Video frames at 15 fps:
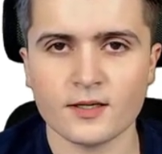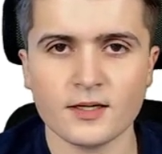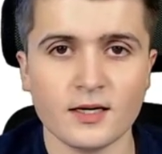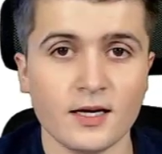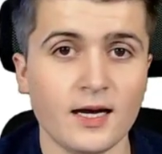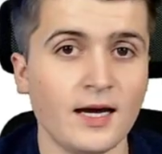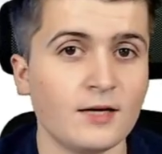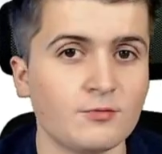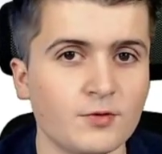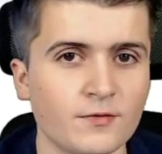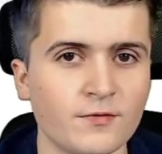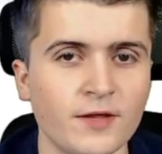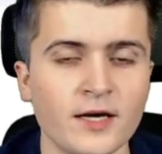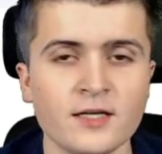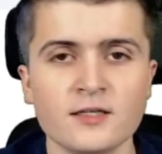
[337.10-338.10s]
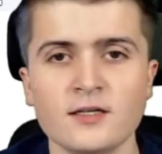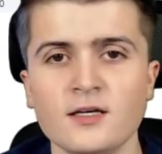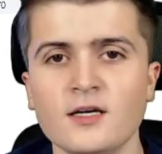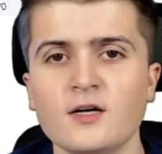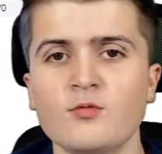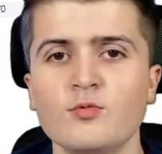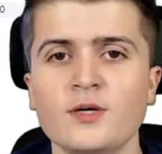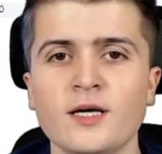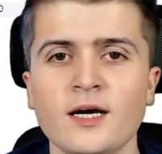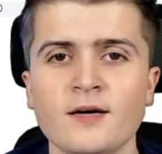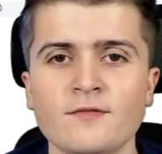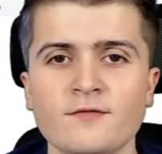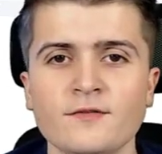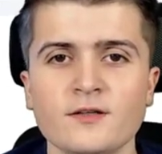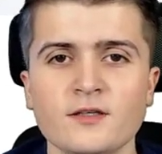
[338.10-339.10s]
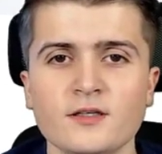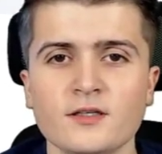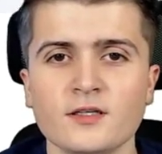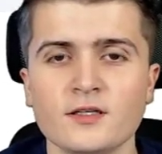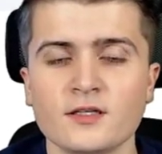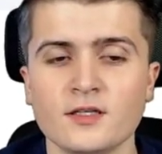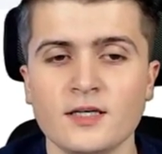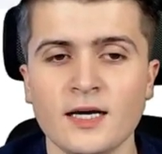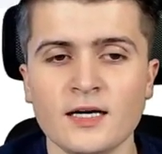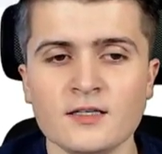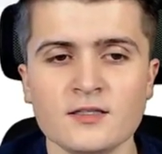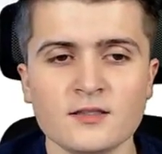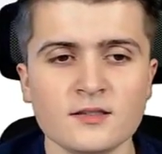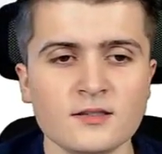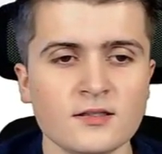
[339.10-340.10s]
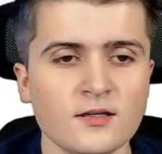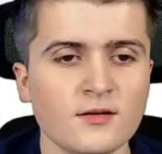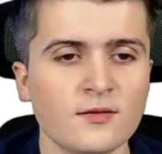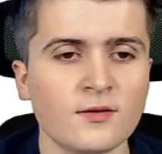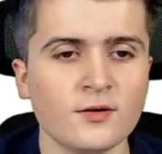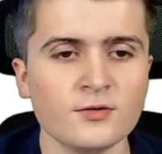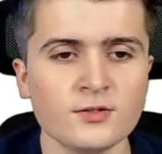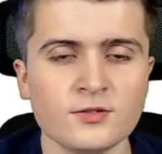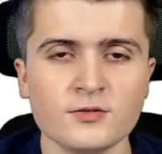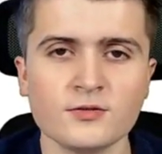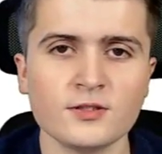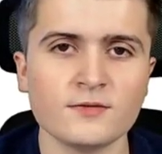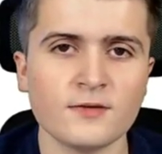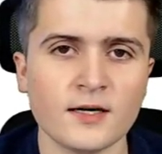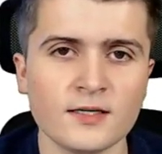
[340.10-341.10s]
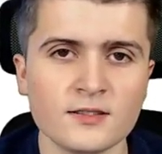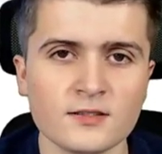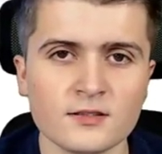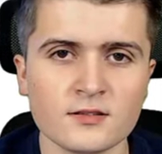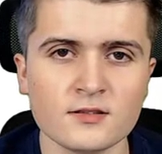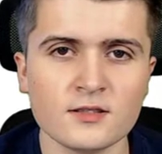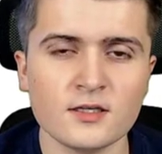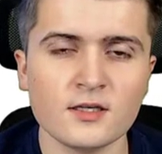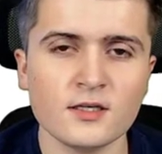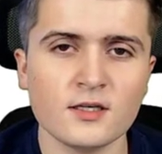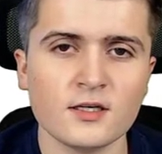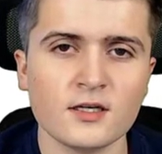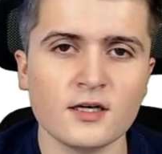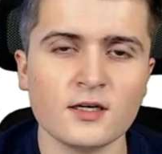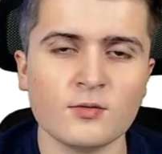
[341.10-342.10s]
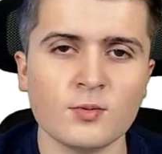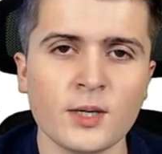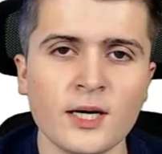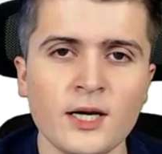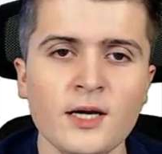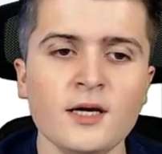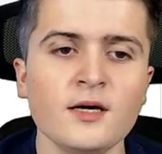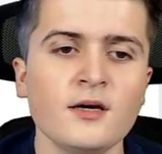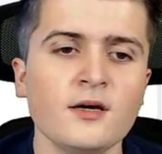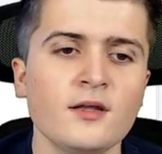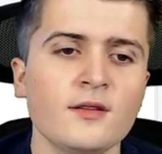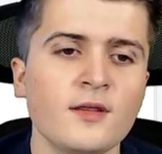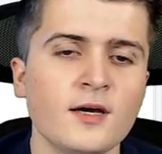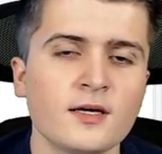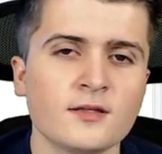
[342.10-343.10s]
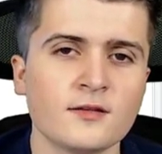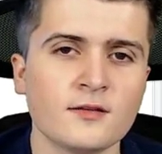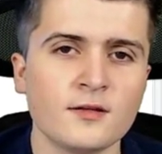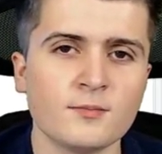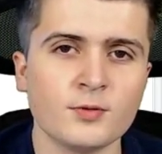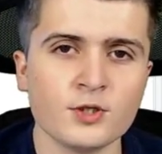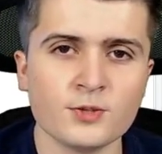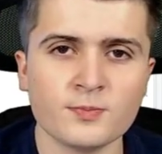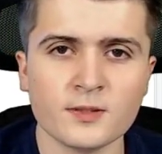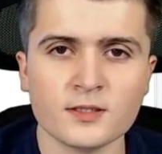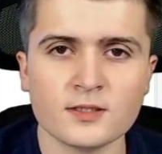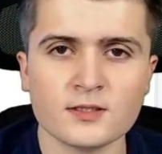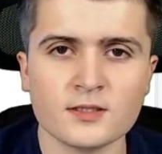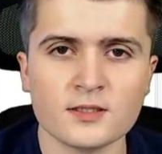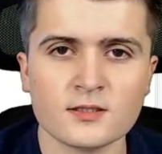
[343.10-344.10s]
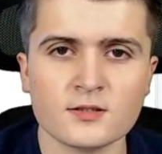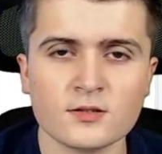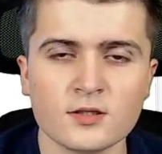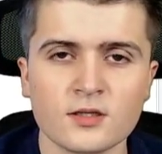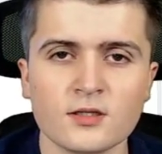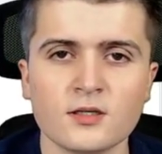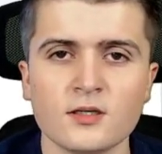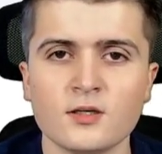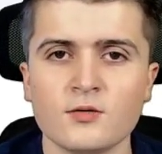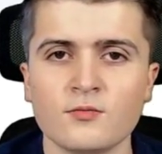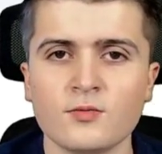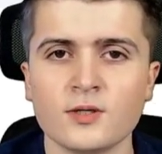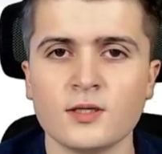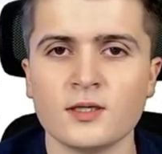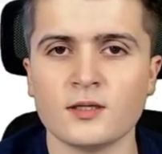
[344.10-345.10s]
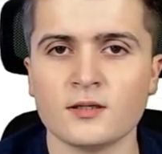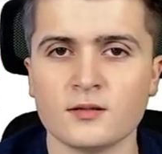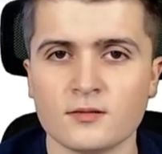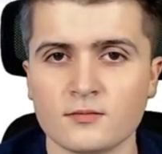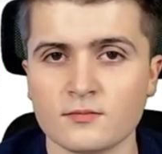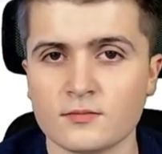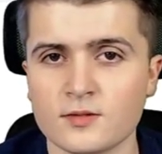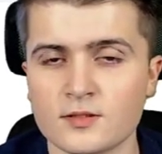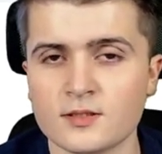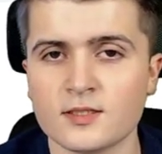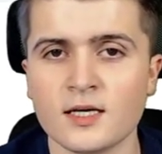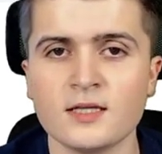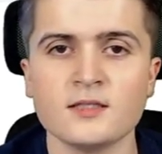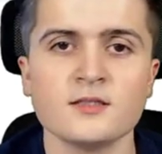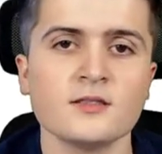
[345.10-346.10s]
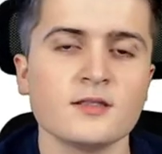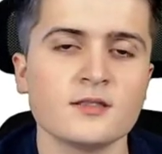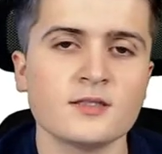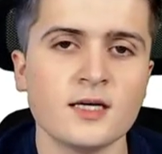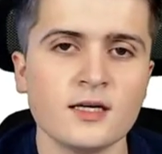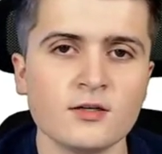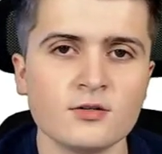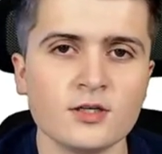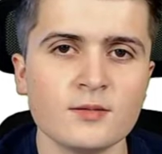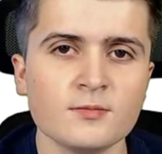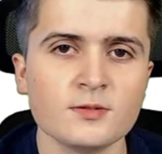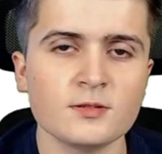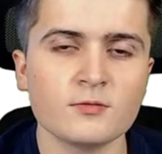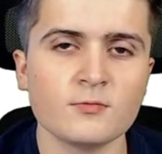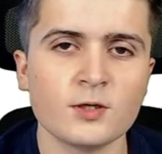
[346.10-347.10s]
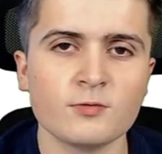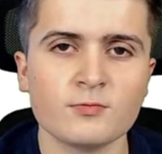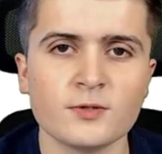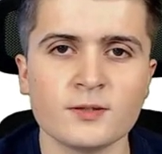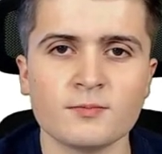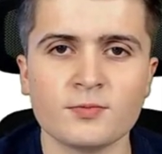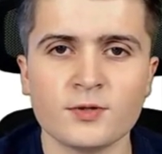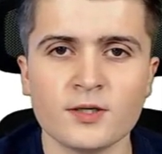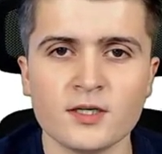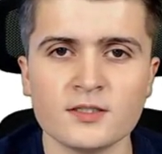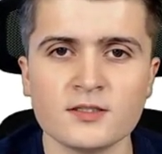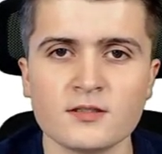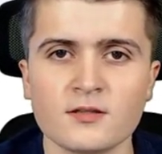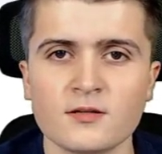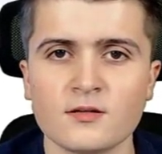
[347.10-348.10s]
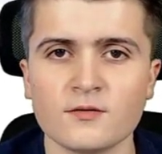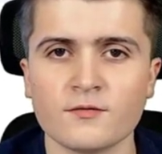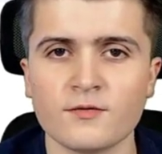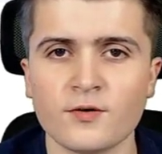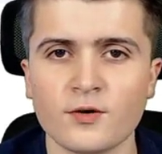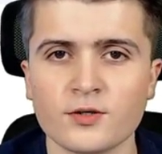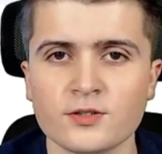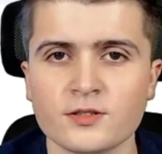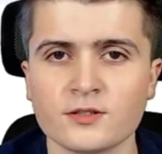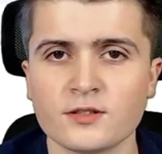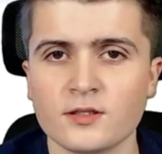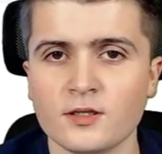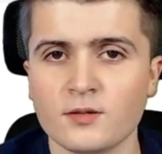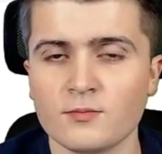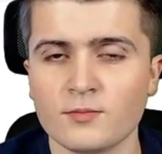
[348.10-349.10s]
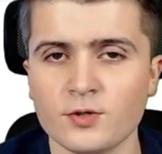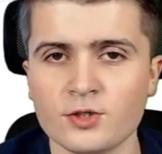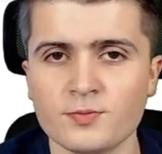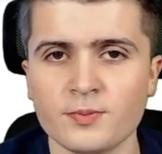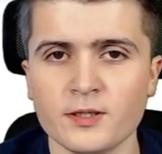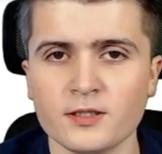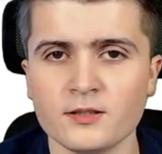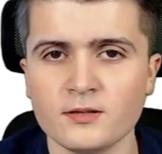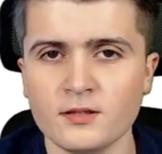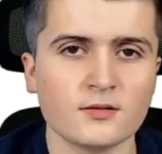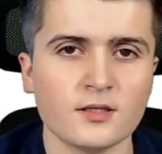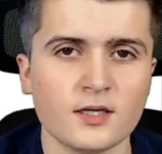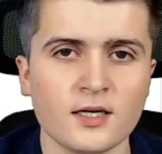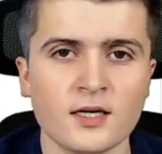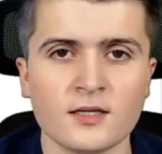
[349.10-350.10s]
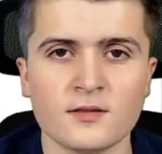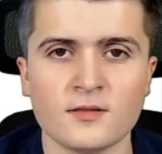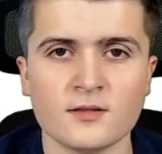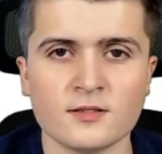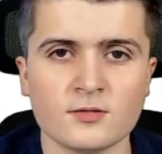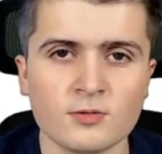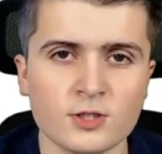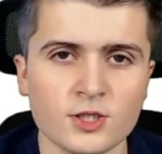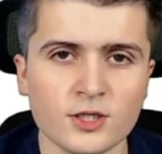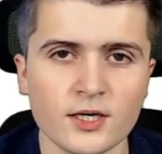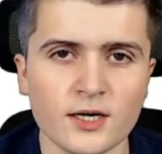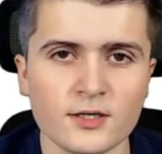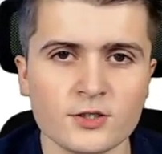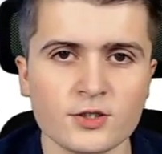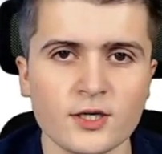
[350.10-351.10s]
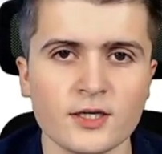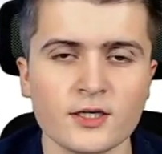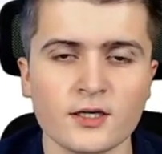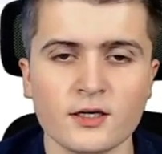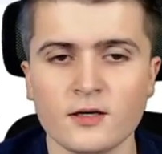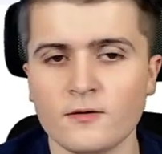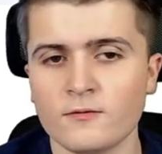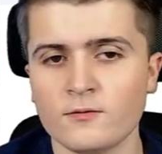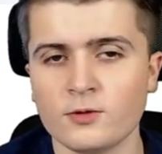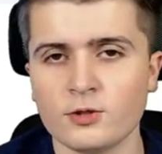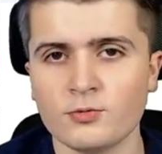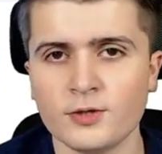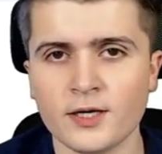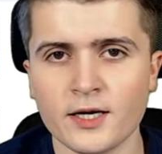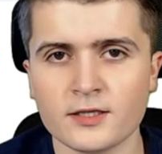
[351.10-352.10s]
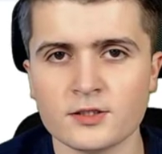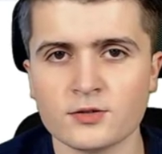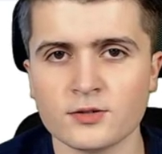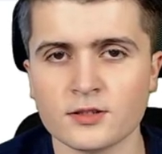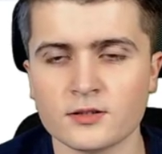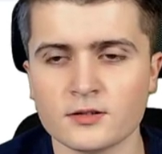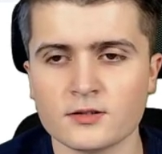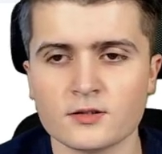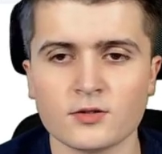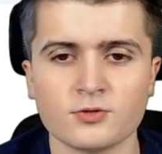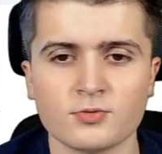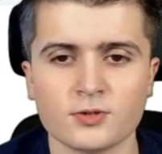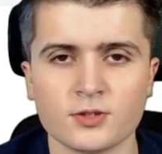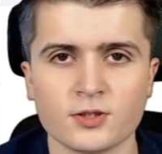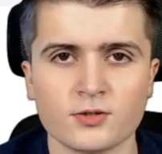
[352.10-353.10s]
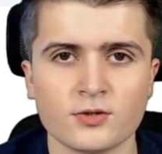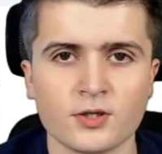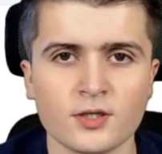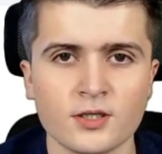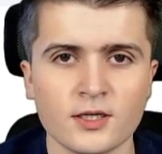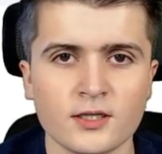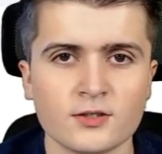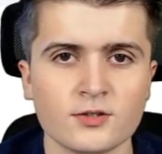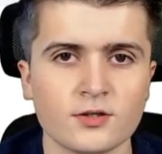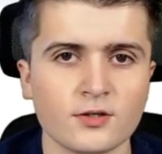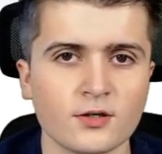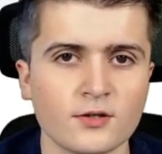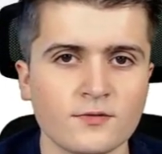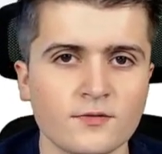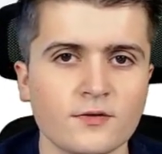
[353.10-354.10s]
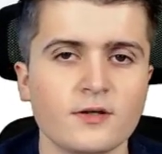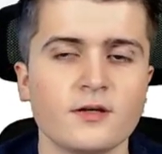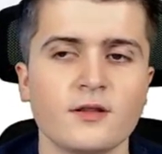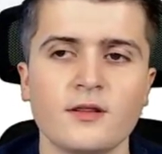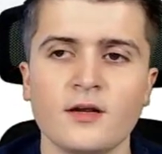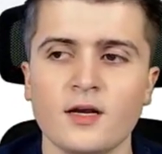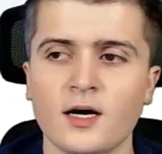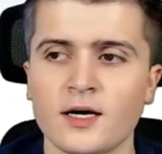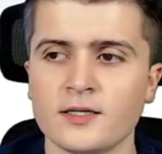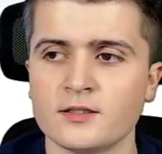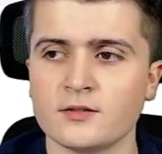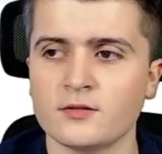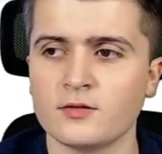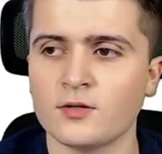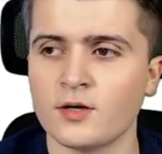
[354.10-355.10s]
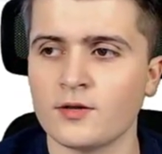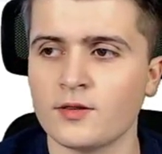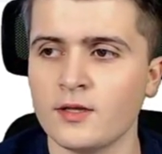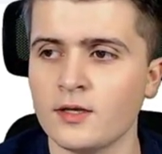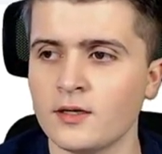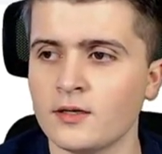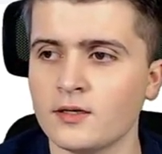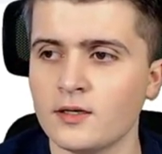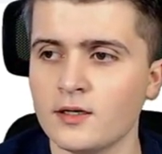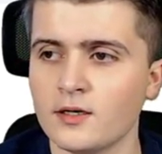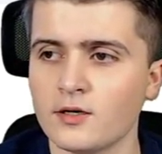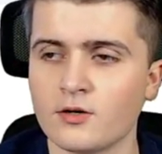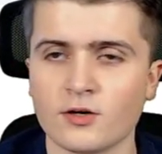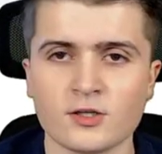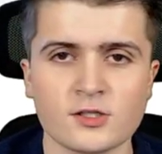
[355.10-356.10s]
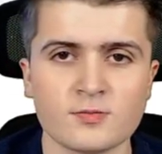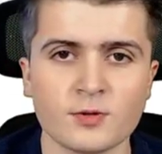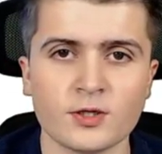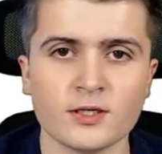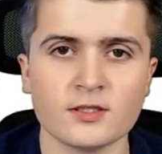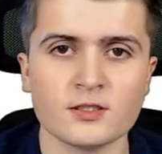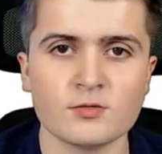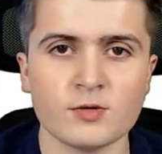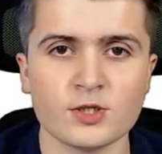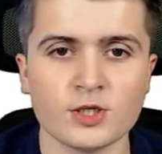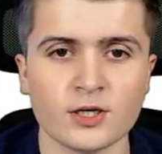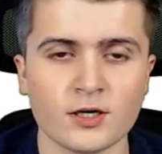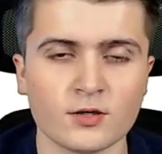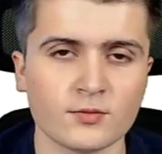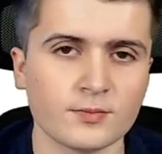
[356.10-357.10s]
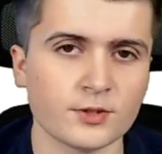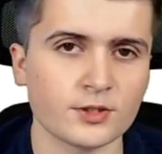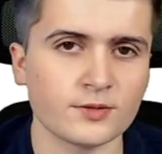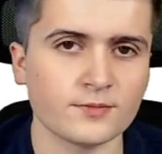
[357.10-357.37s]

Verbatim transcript: And with that, we have connected those two devices in a way that the push button sensor will send telegrams when we press the first push button, and the switching actuator will react to it. So it will turn on and turn off the light or the corresponding switching output.